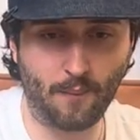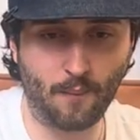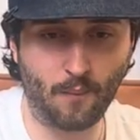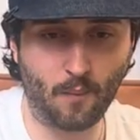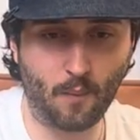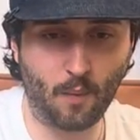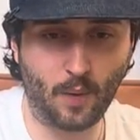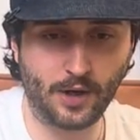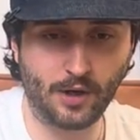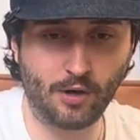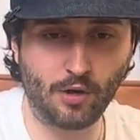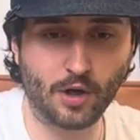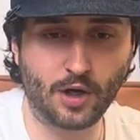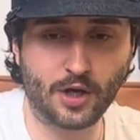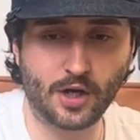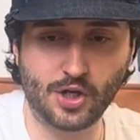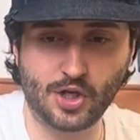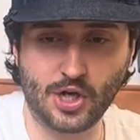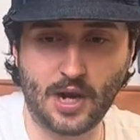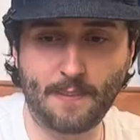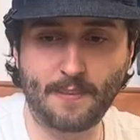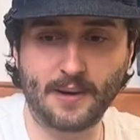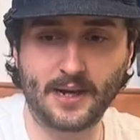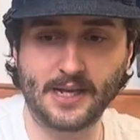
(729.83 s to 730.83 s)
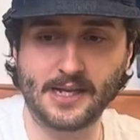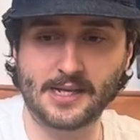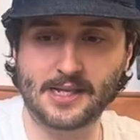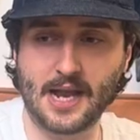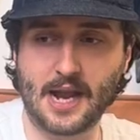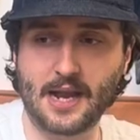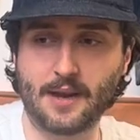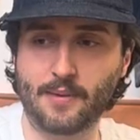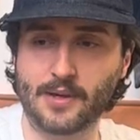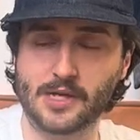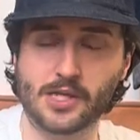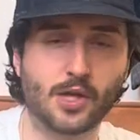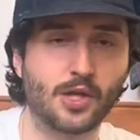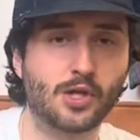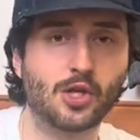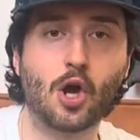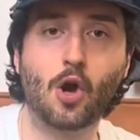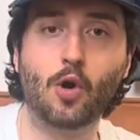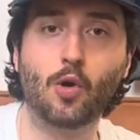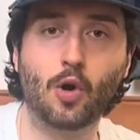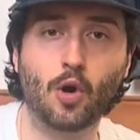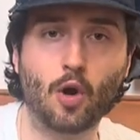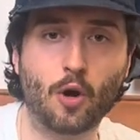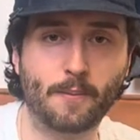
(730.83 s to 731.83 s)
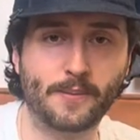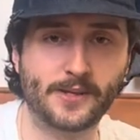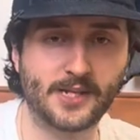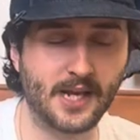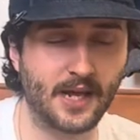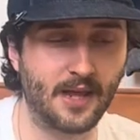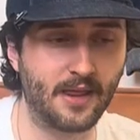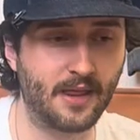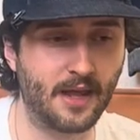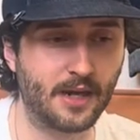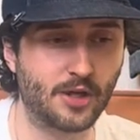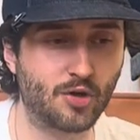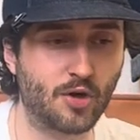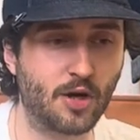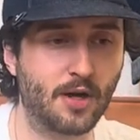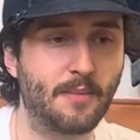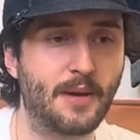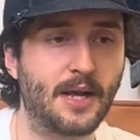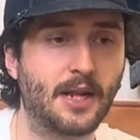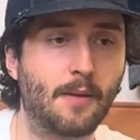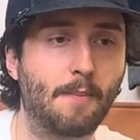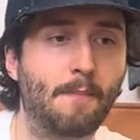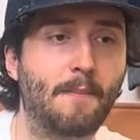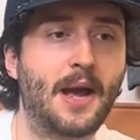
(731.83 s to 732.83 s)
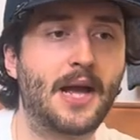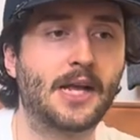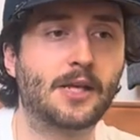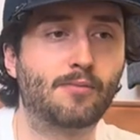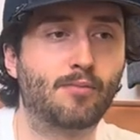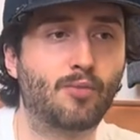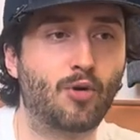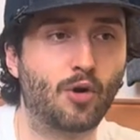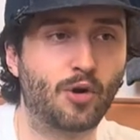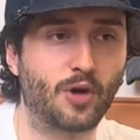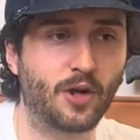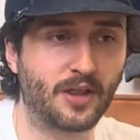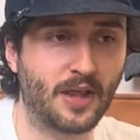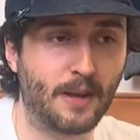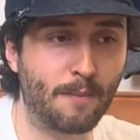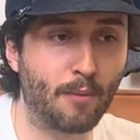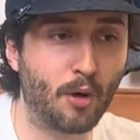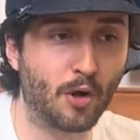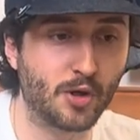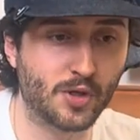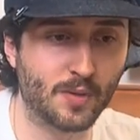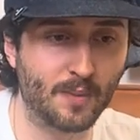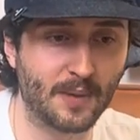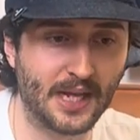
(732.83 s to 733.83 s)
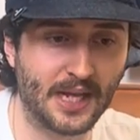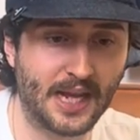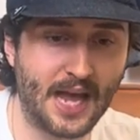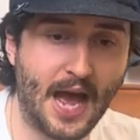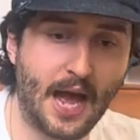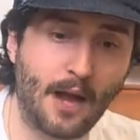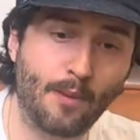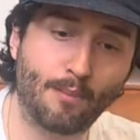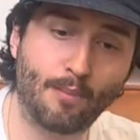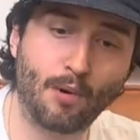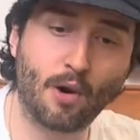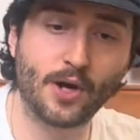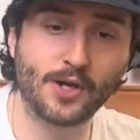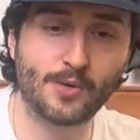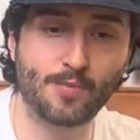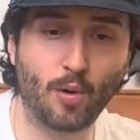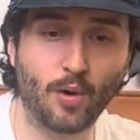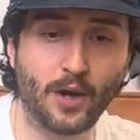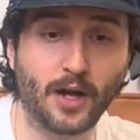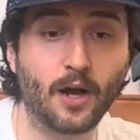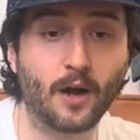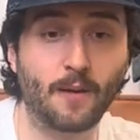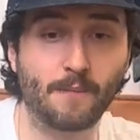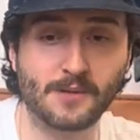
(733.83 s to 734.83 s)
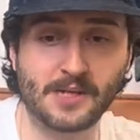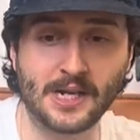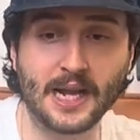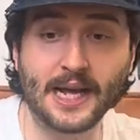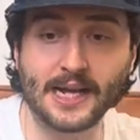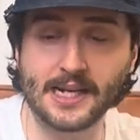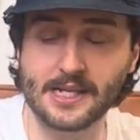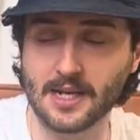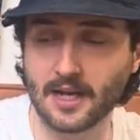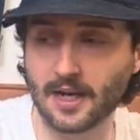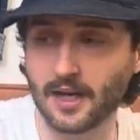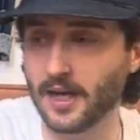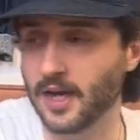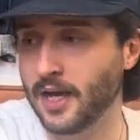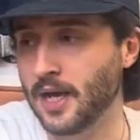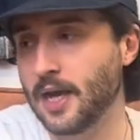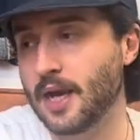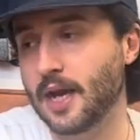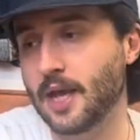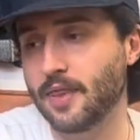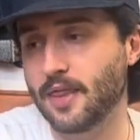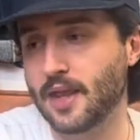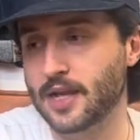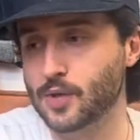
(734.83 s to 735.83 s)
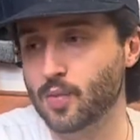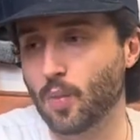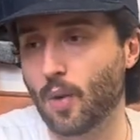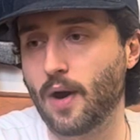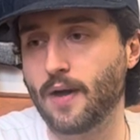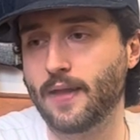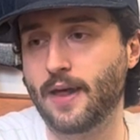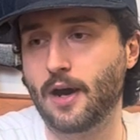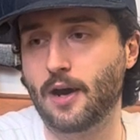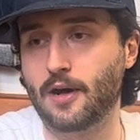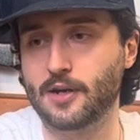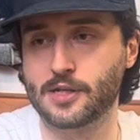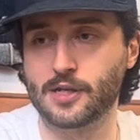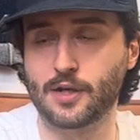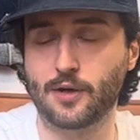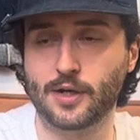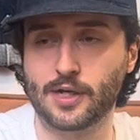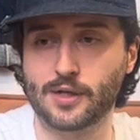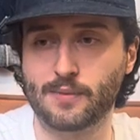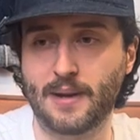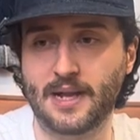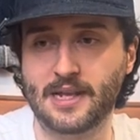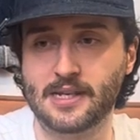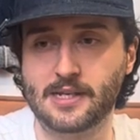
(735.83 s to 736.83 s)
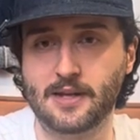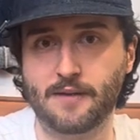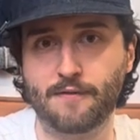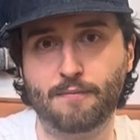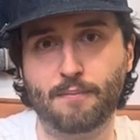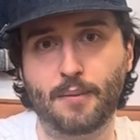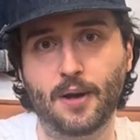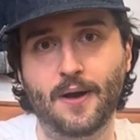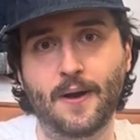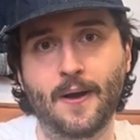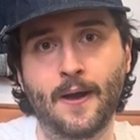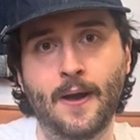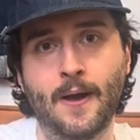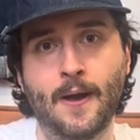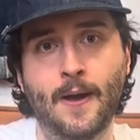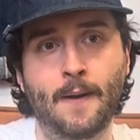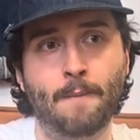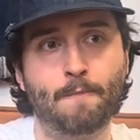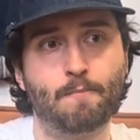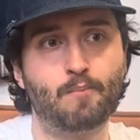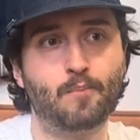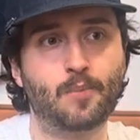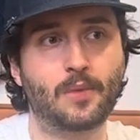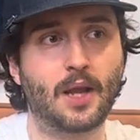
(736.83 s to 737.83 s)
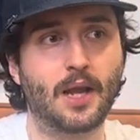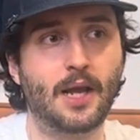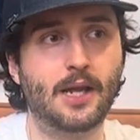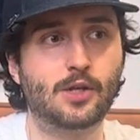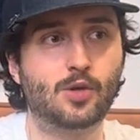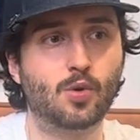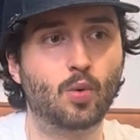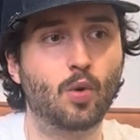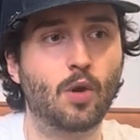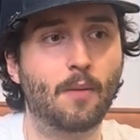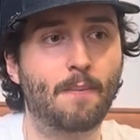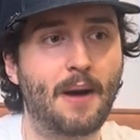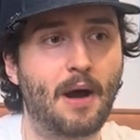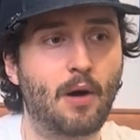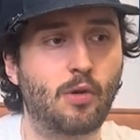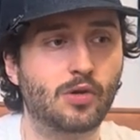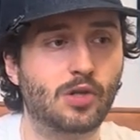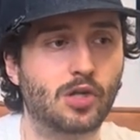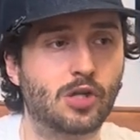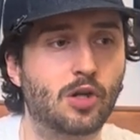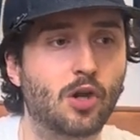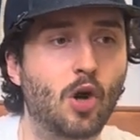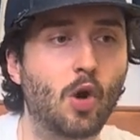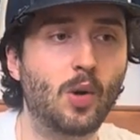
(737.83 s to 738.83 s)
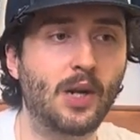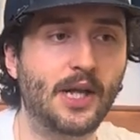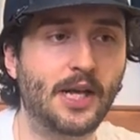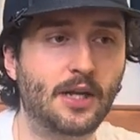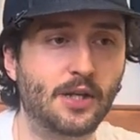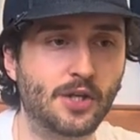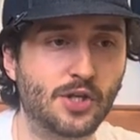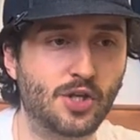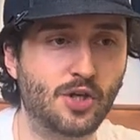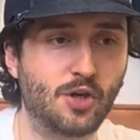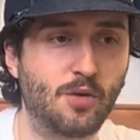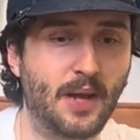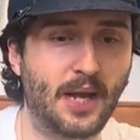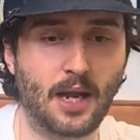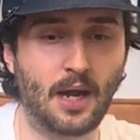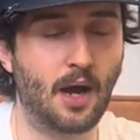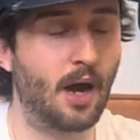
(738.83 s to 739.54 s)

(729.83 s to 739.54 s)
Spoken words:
When you look at Japanese denim, it's the total opposite. They're trying to make the best product they possibly can. Price point comes later, and that's why they are so expensive. But it's all about slowly consuming.